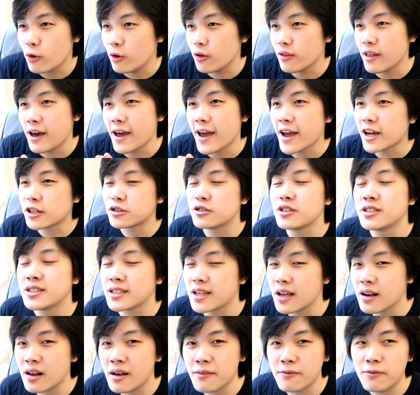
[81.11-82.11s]
or that extra
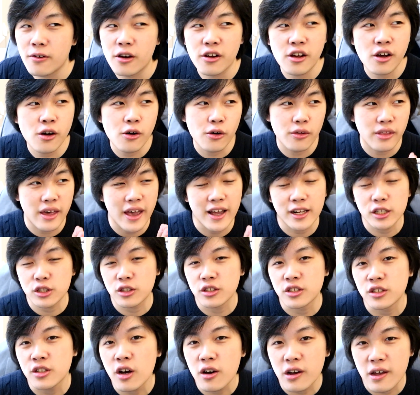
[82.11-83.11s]
skill up fodder, or the
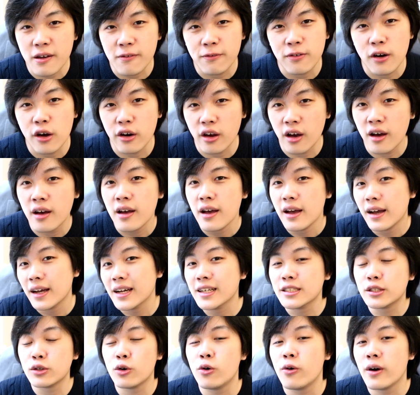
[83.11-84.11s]
extra socket fodder
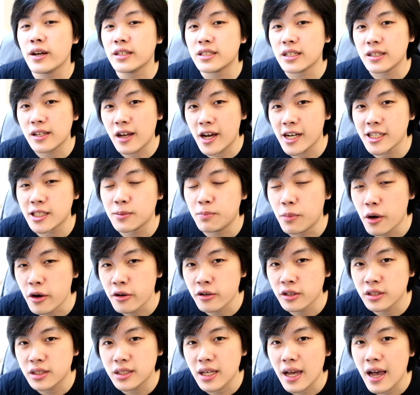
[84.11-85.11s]
is always a nice
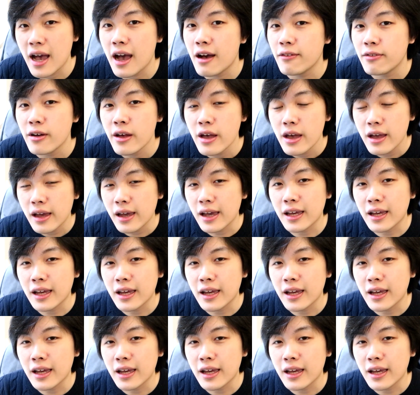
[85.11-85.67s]
bonus to have.